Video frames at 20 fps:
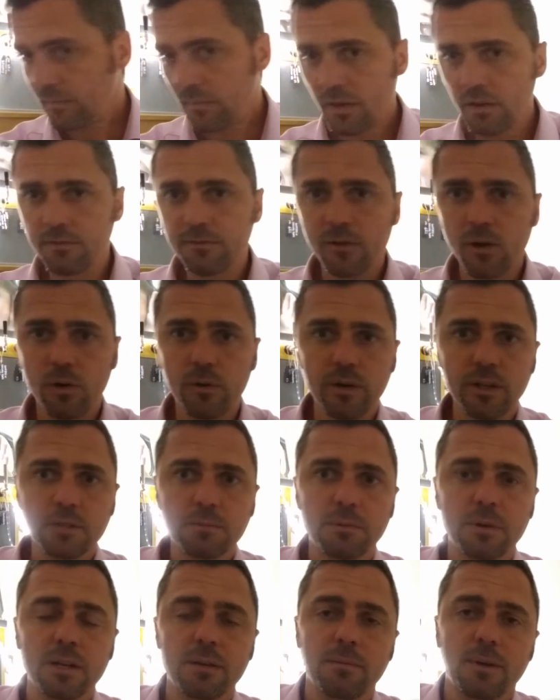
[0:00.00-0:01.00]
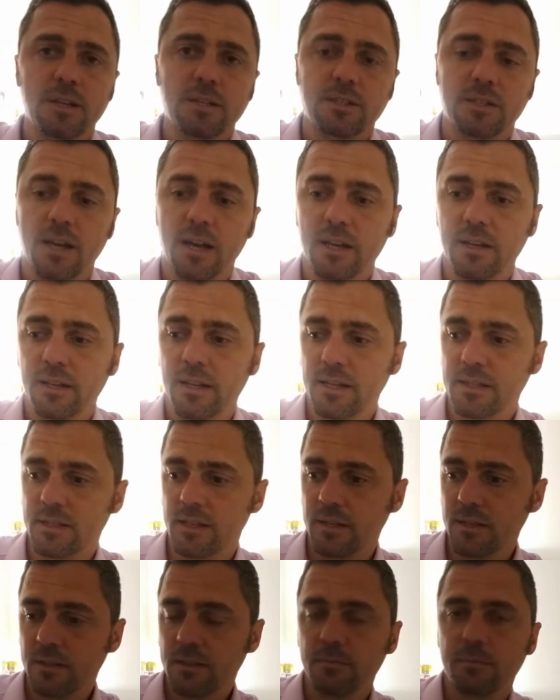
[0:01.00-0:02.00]
Flooring's pretty much done. There's a
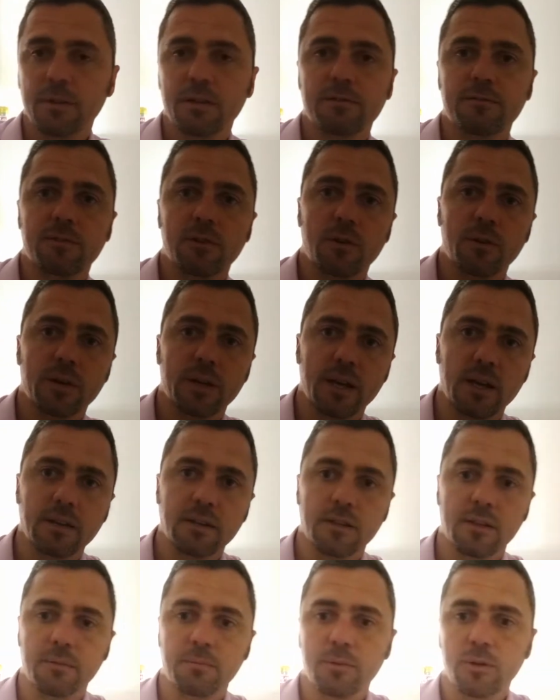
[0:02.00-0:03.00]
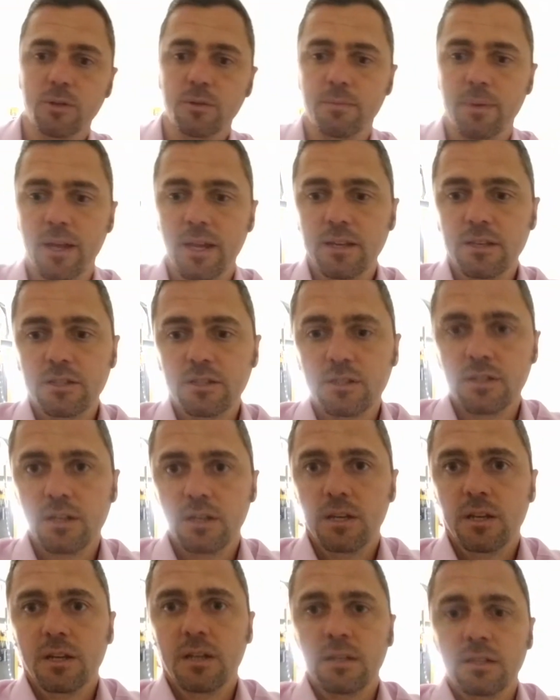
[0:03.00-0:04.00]
little bit of flooring under the brew bench.
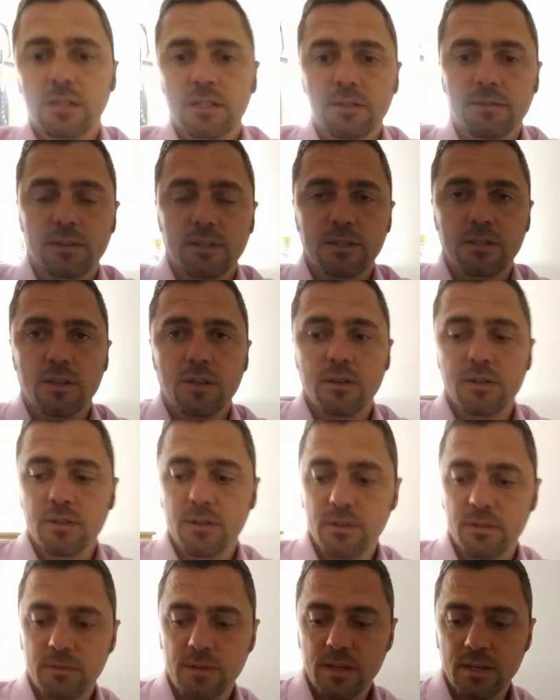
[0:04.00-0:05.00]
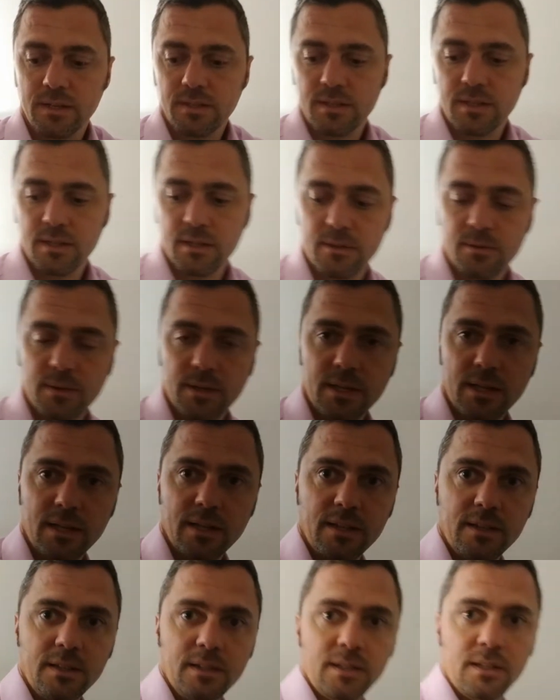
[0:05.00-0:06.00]
See if I turn you around here
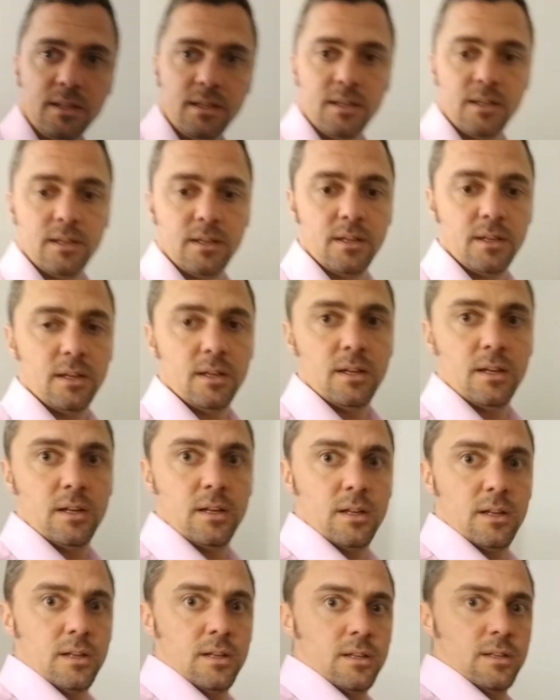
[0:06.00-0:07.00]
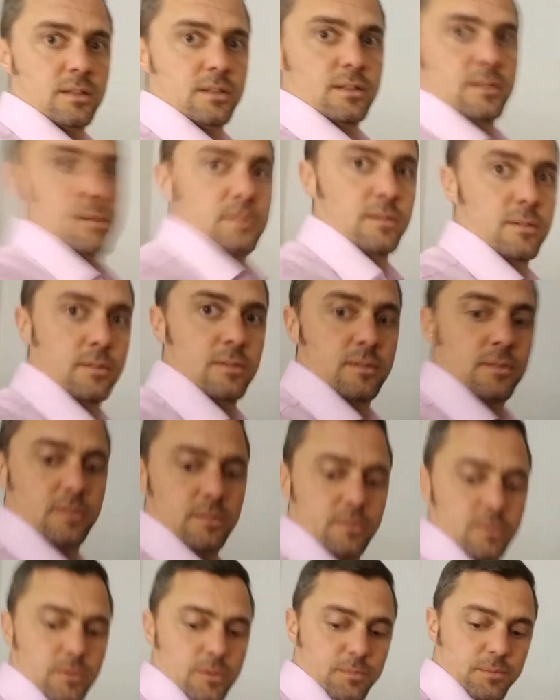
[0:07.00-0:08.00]
quickly.
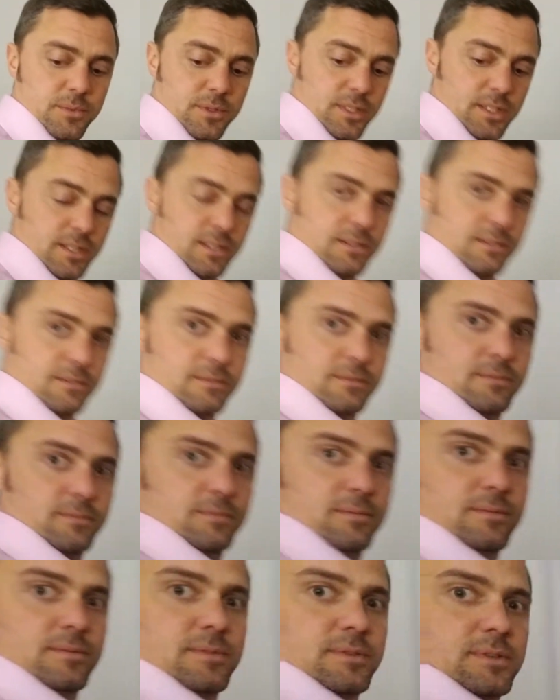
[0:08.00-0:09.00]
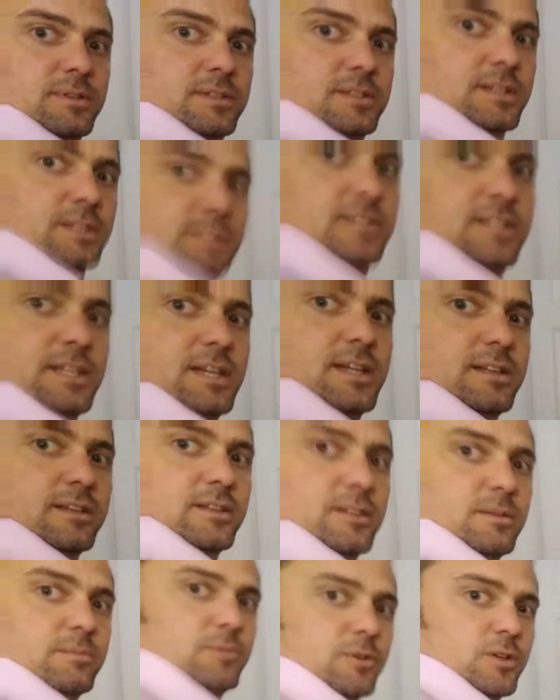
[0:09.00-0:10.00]
Oopsie. So you see under
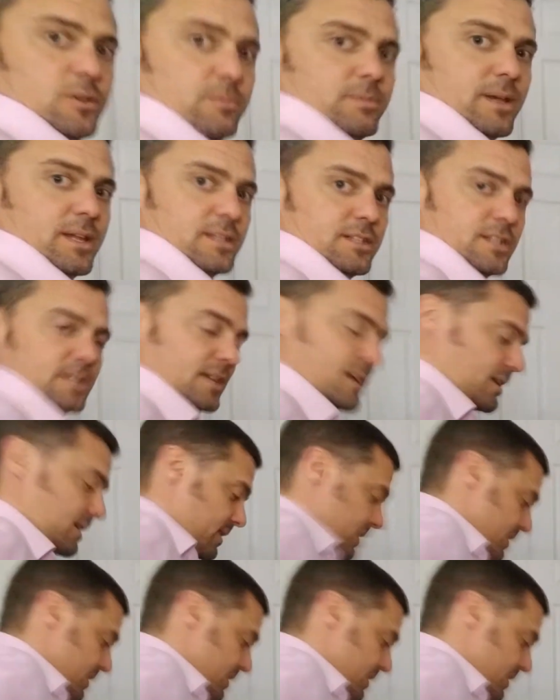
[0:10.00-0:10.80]
the brew bench here,